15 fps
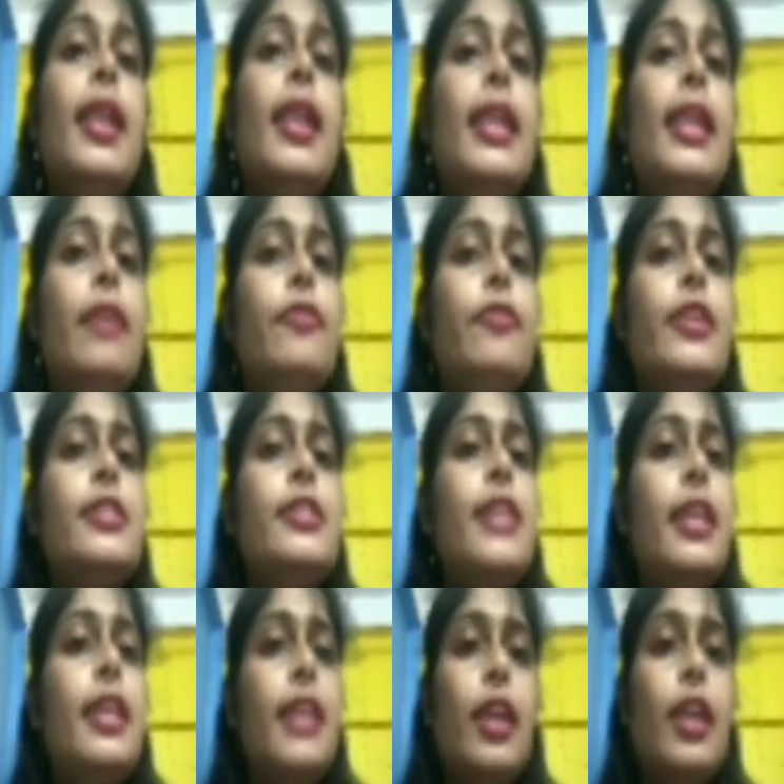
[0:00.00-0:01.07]
left hand
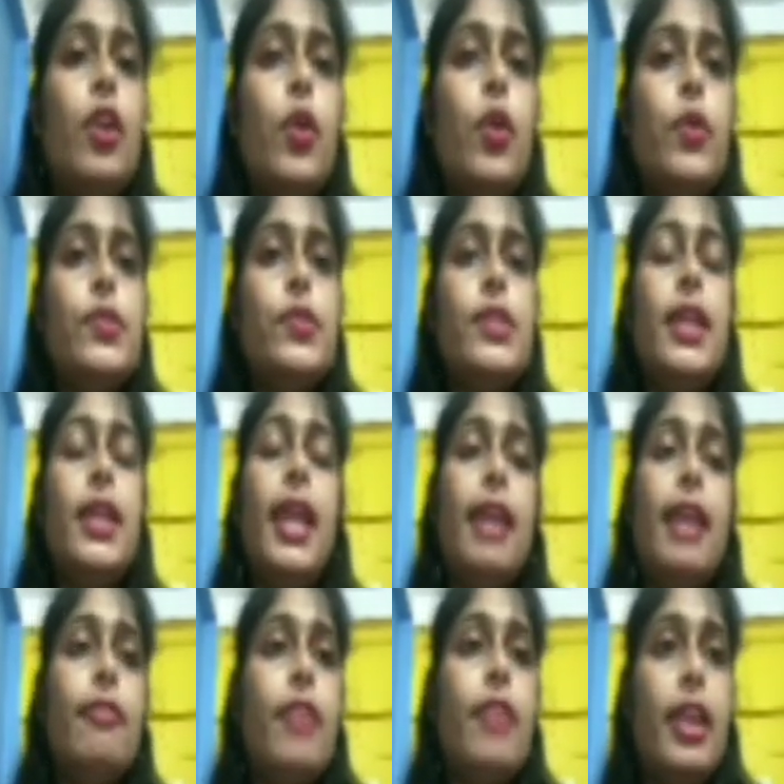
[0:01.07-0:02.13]
side technology
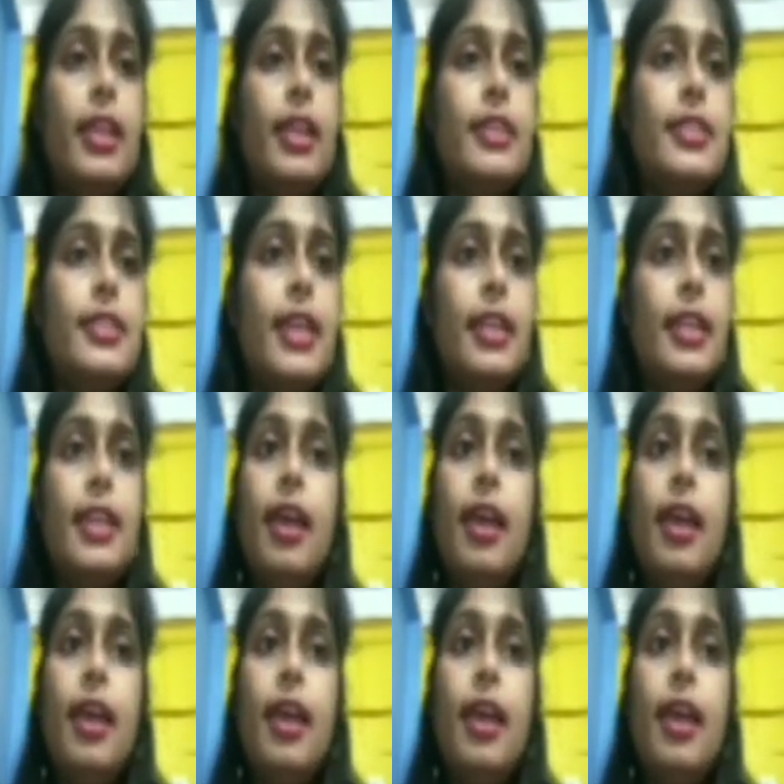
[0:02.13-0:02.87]
and right hand side the